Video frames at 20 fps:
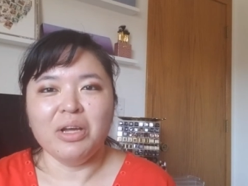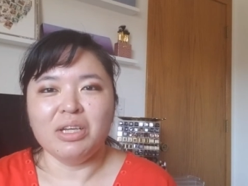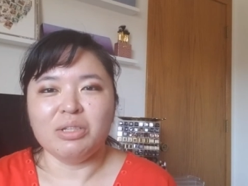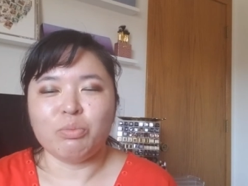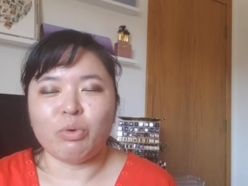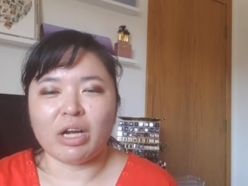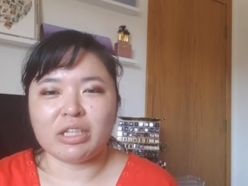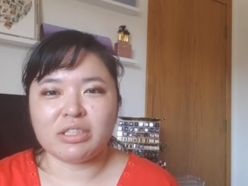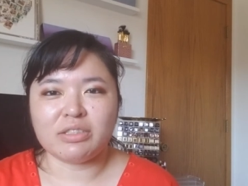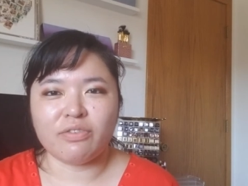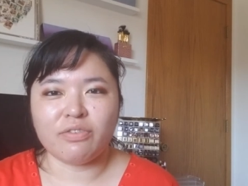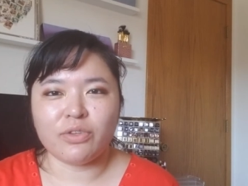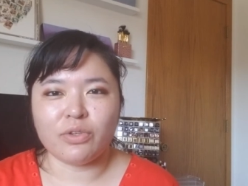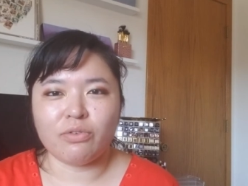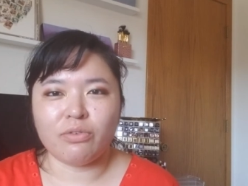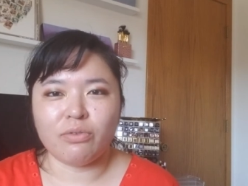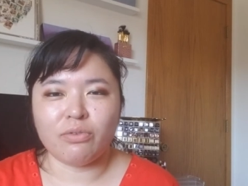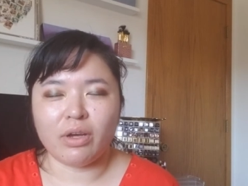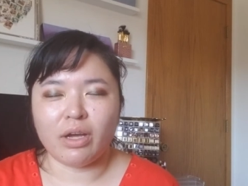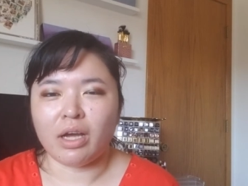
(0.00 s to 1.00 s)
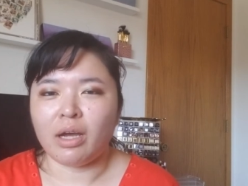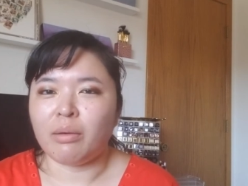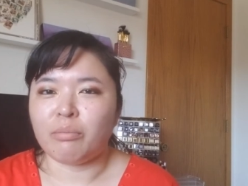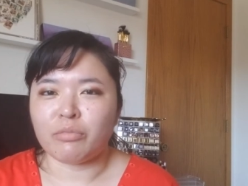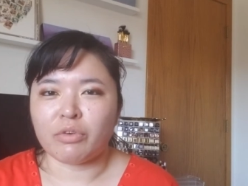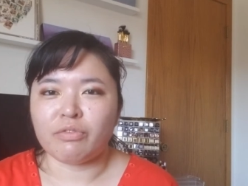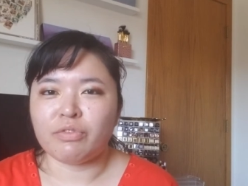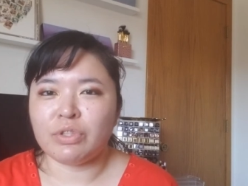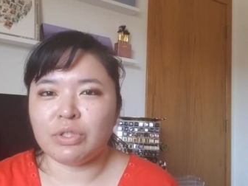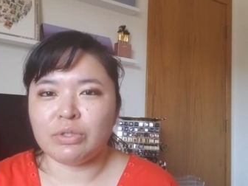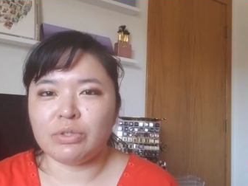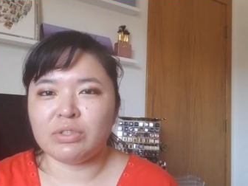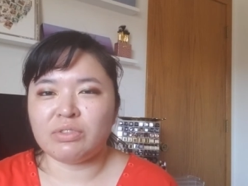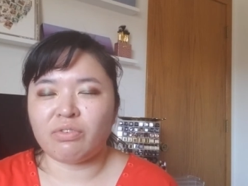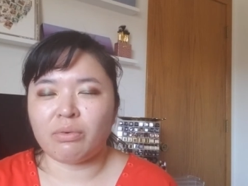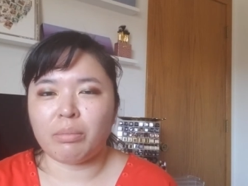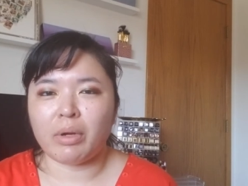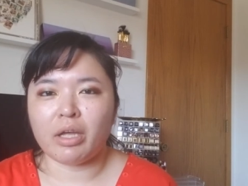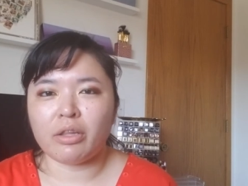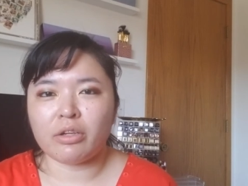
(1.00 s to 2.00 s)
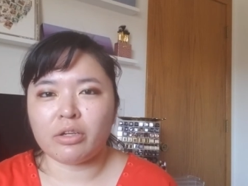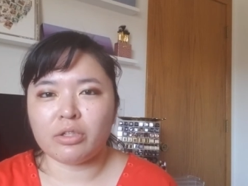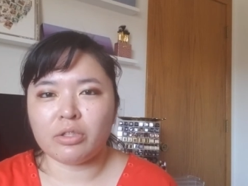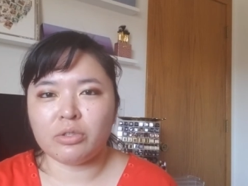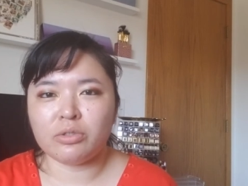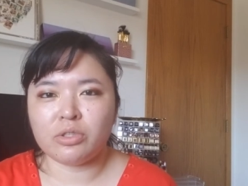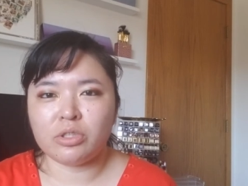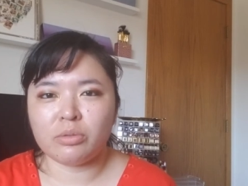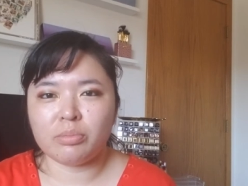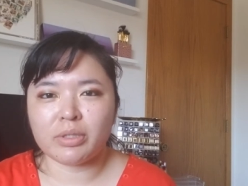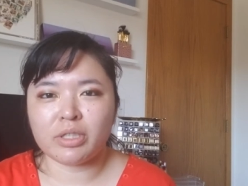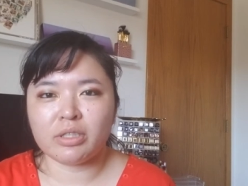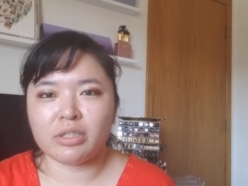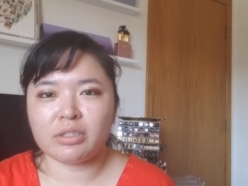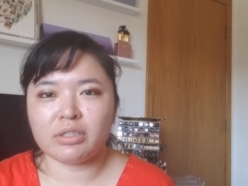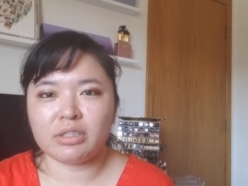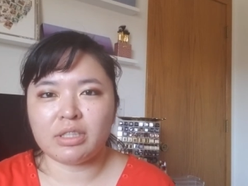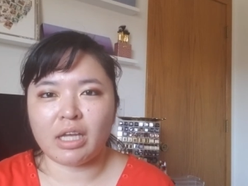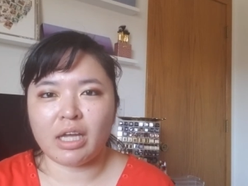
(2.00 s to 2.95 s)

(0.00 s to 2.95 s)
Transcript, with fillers: watched a few um, reviews from other YouTubers,